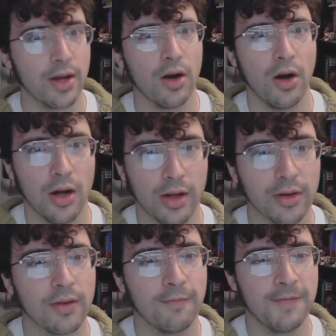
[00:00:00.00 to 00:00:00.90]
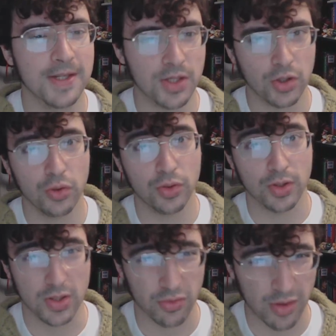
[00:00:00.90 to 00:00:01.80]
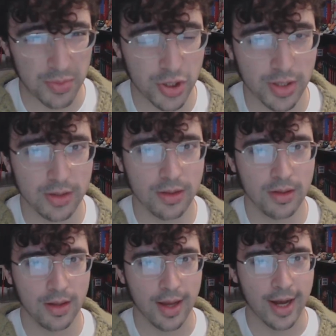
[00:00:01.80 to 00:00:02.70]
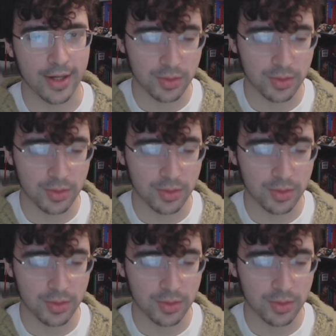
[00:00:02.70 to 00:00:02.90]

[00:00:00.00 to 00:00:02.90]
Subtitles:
on physical description as